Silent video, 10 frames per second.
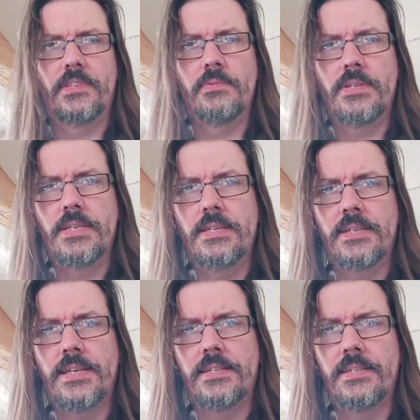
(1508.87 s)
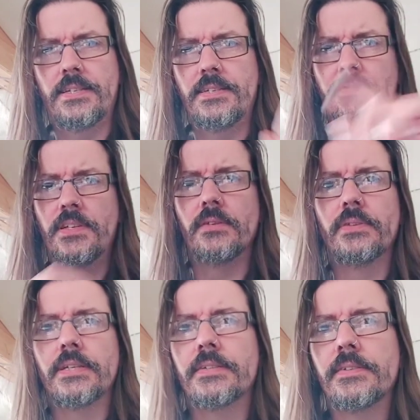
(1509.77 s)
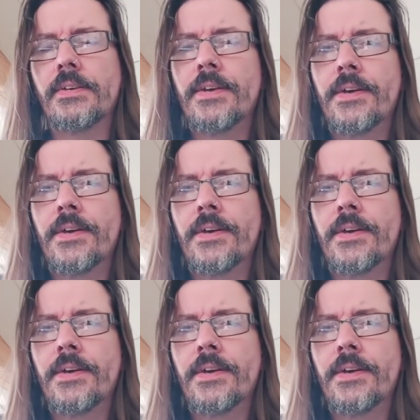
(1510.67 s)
editing these video things.